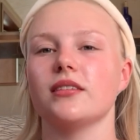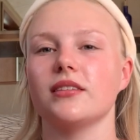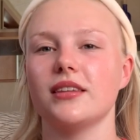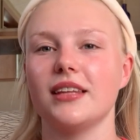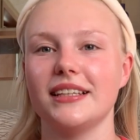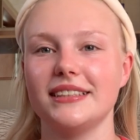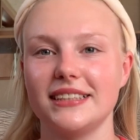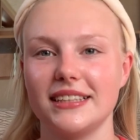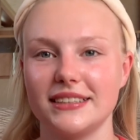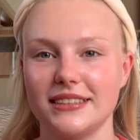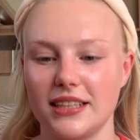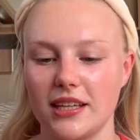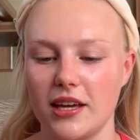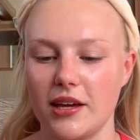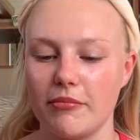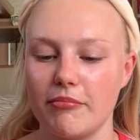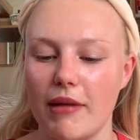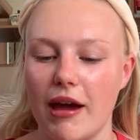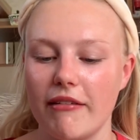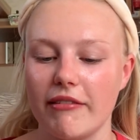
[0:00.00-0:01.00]
This is
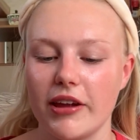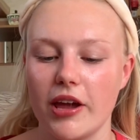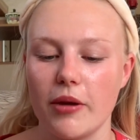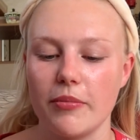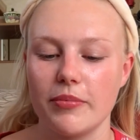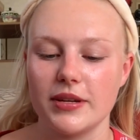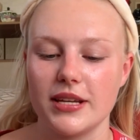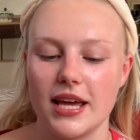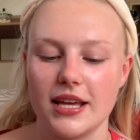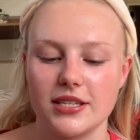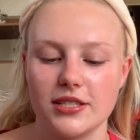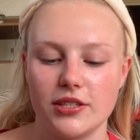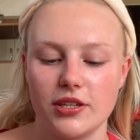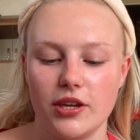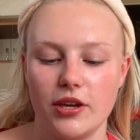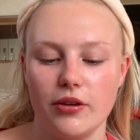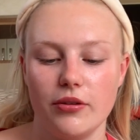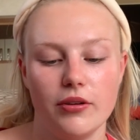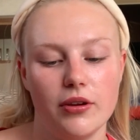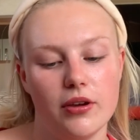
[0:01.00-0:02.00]
the Mario
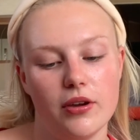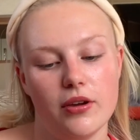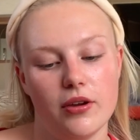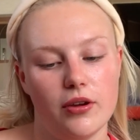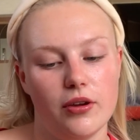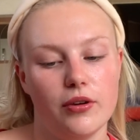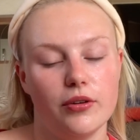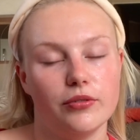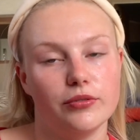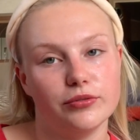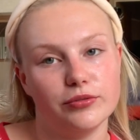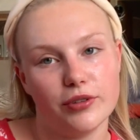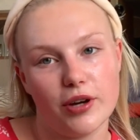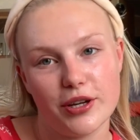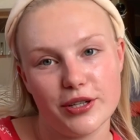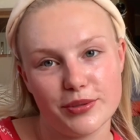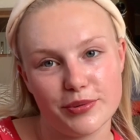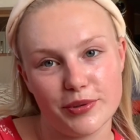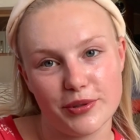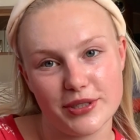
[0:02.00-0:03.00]
Badescu
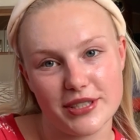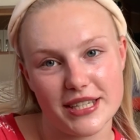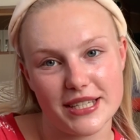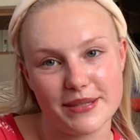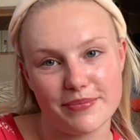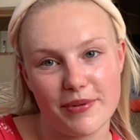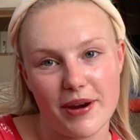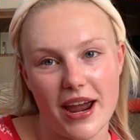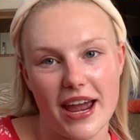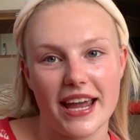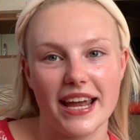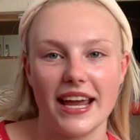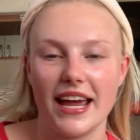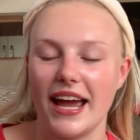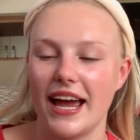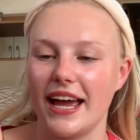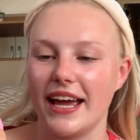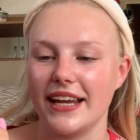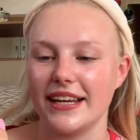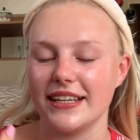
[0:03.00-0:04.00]
Rose Water Spray,
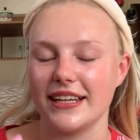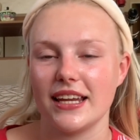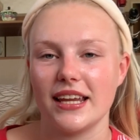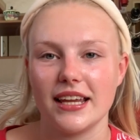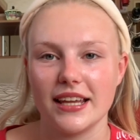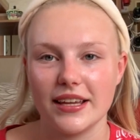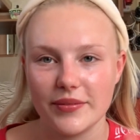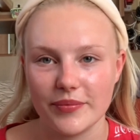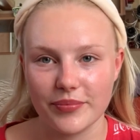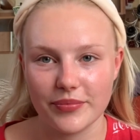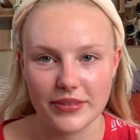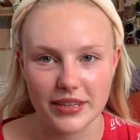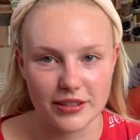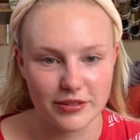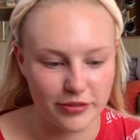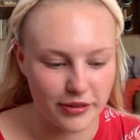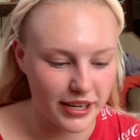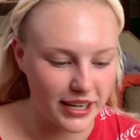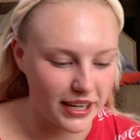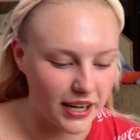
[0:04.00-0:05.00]
and it's
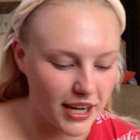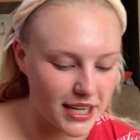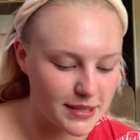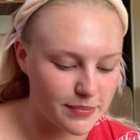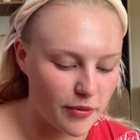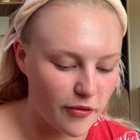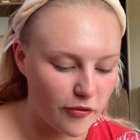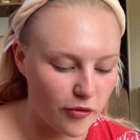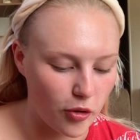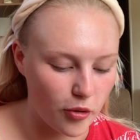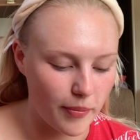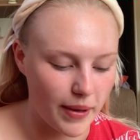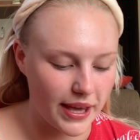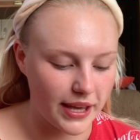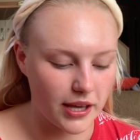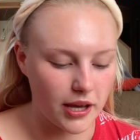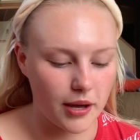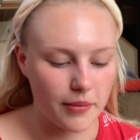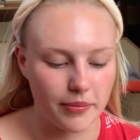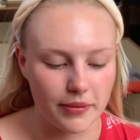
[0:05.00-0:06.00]
really nice before
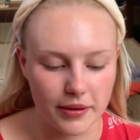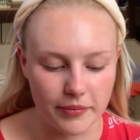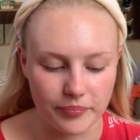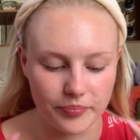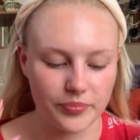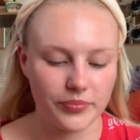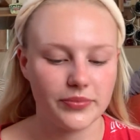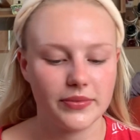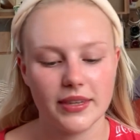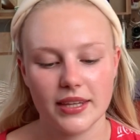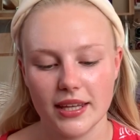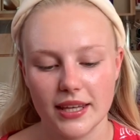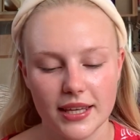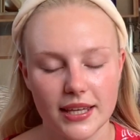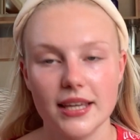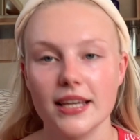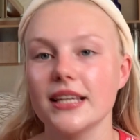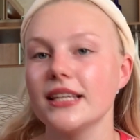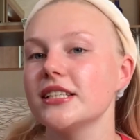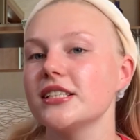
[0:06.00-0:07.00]
makeup and
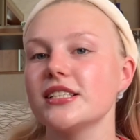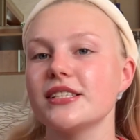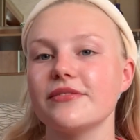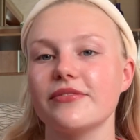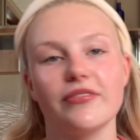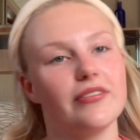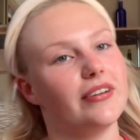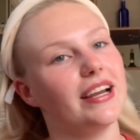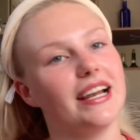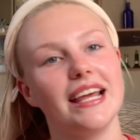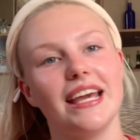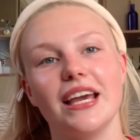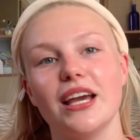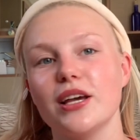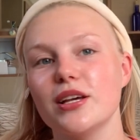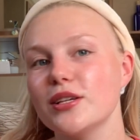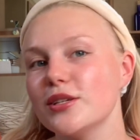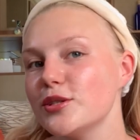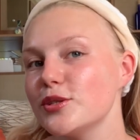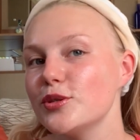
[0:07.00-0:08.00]
just really
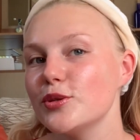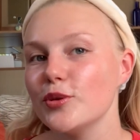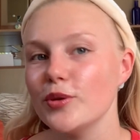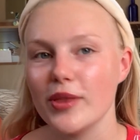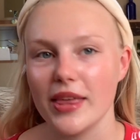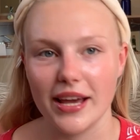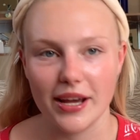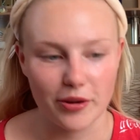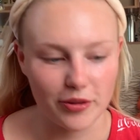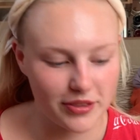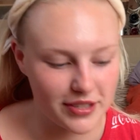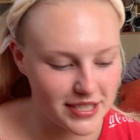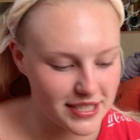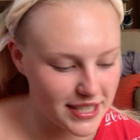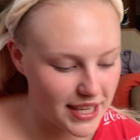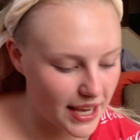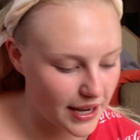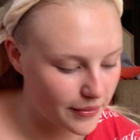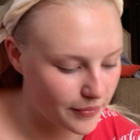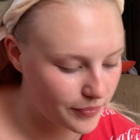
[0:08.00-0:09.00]
soothing on the
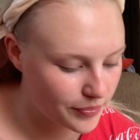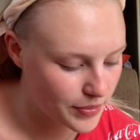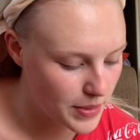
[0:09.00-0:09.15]
skin.